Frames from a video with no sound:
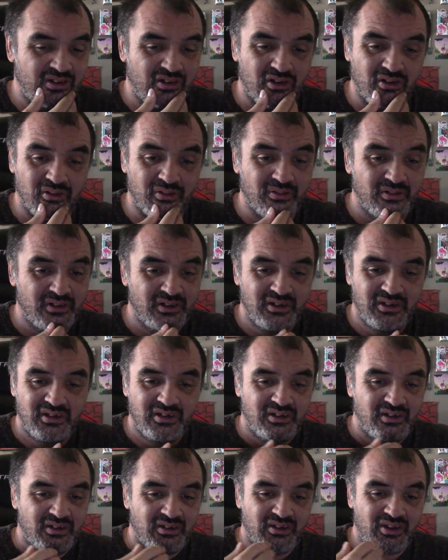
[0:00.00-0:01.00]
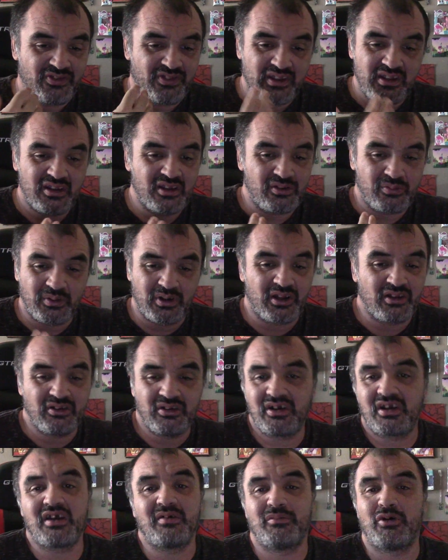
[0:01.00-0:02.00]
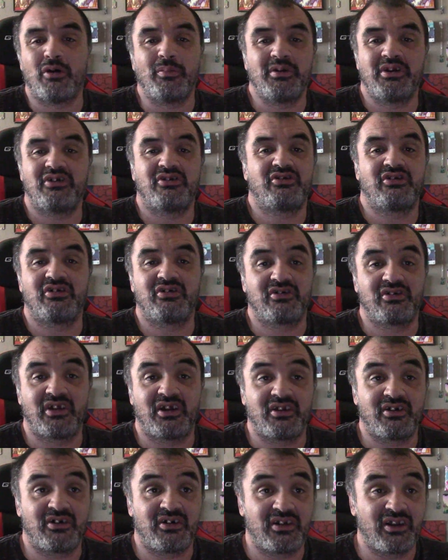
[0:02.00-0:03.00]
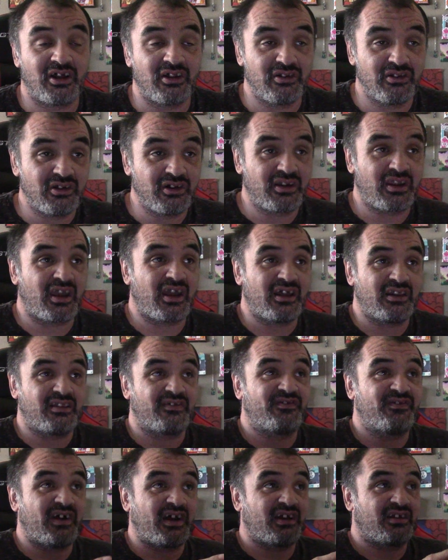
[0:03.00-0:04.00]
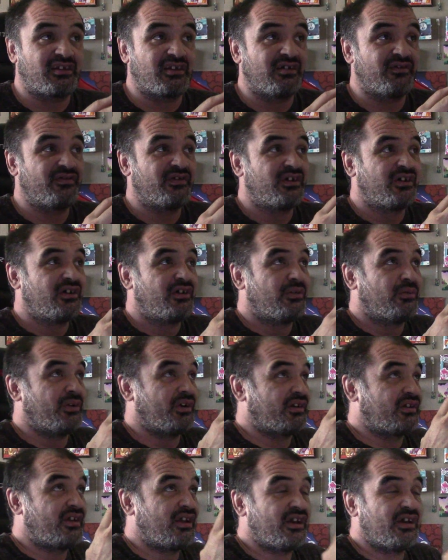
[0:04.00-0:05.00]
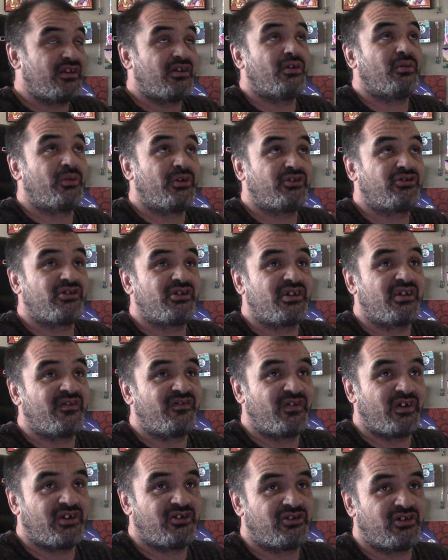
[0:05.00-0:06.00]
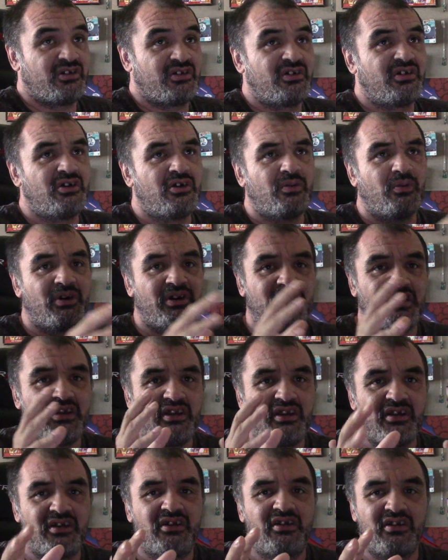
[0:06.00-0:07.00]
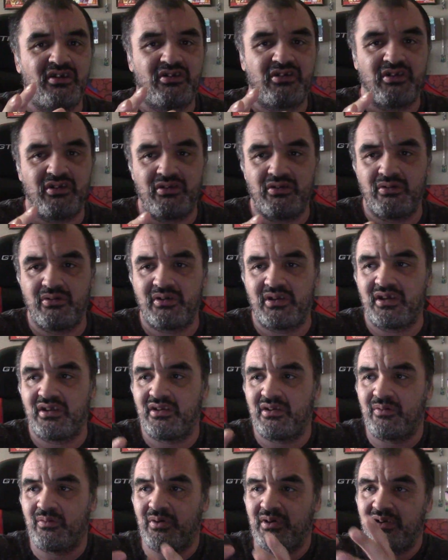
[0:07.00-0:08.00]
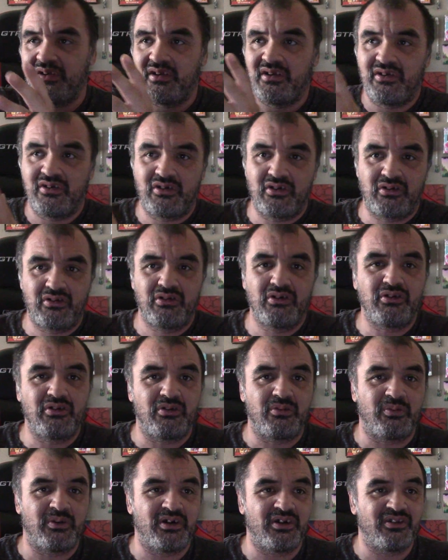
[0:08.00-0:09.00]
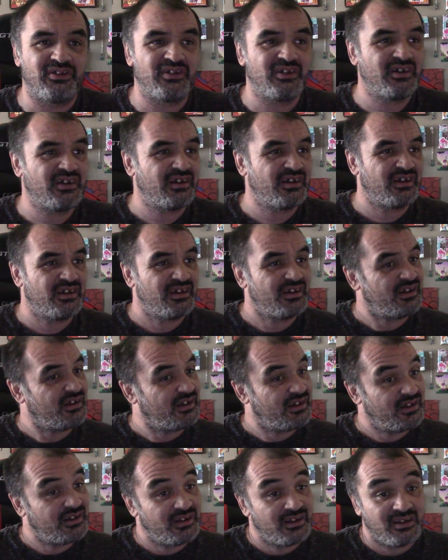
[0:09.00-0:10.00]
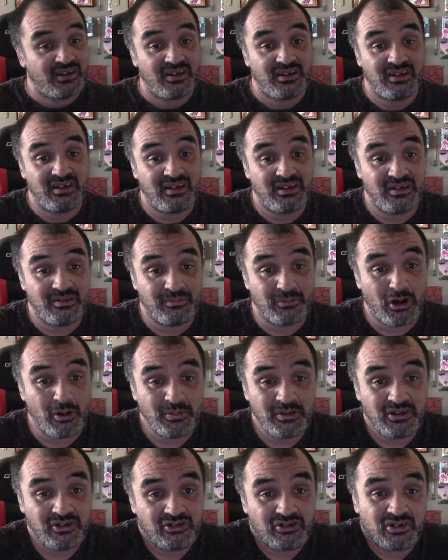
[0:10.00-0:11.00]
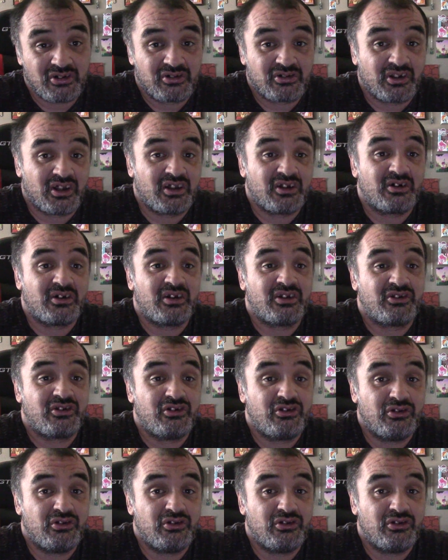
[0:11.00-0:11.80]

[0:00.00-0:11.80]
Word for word: you know, the thing is, when I look at Mobius years later, and I look at the fact of what Ken originally envisioned, what Ian continued, and then what Ian concluded with, Mobius years later is a